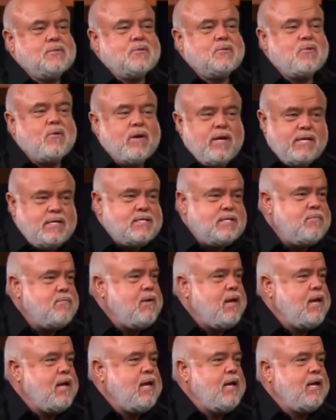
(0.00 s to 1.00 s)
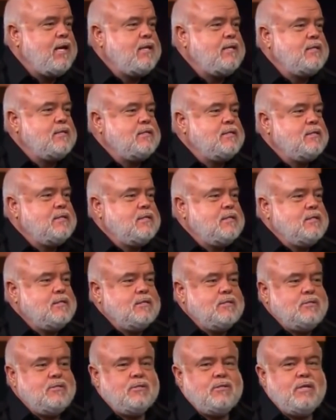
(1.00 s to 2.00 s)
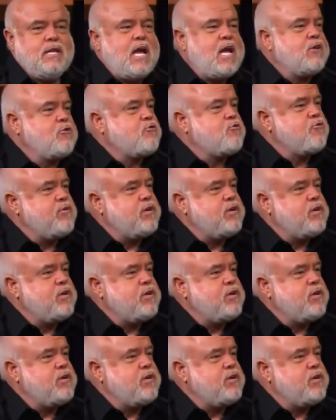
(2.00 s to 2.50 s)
you're a crazy man, you're not